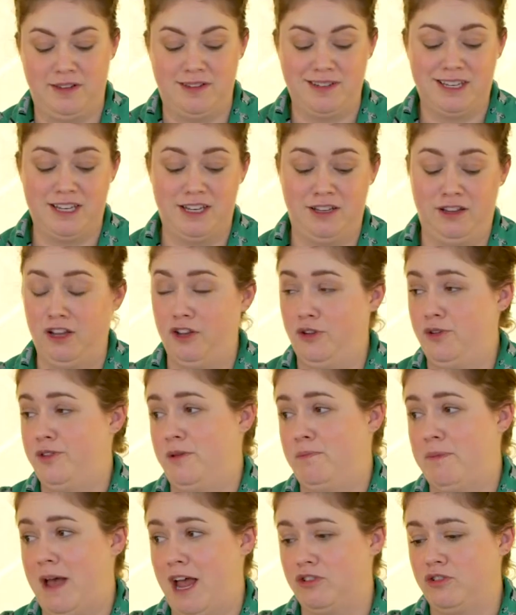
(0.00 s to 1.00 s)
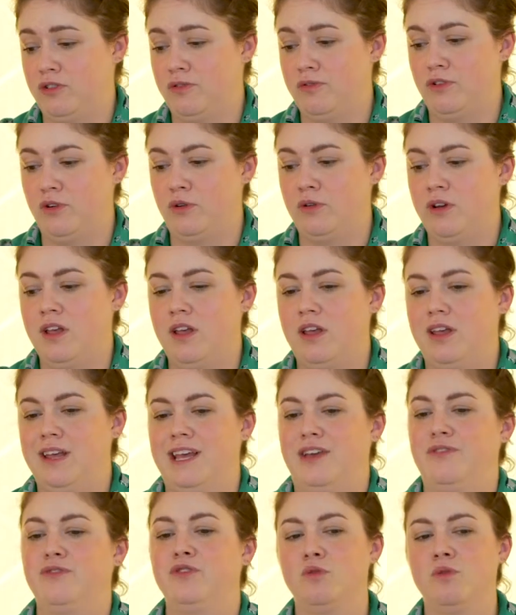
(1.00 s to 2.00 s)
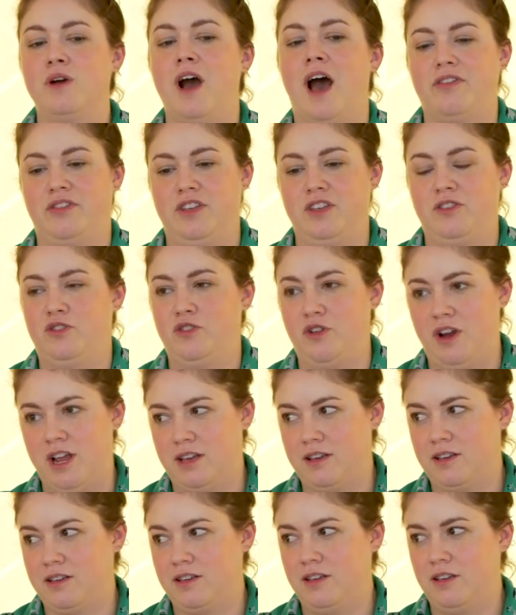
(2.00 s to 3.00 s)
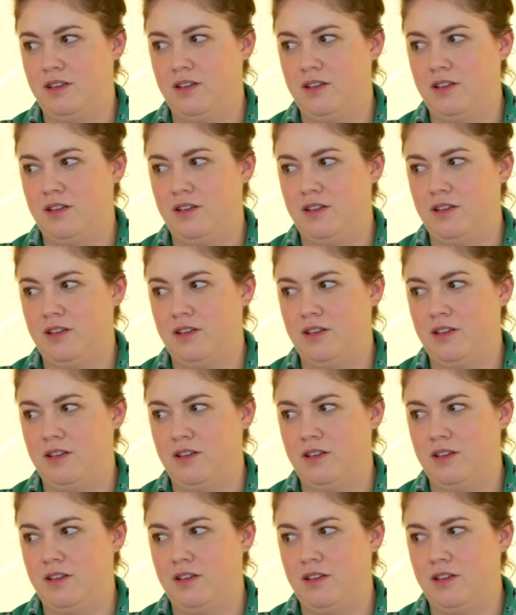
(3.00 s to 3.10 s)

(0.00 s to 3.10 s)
tequila, you see passion fruit. If you got this drink,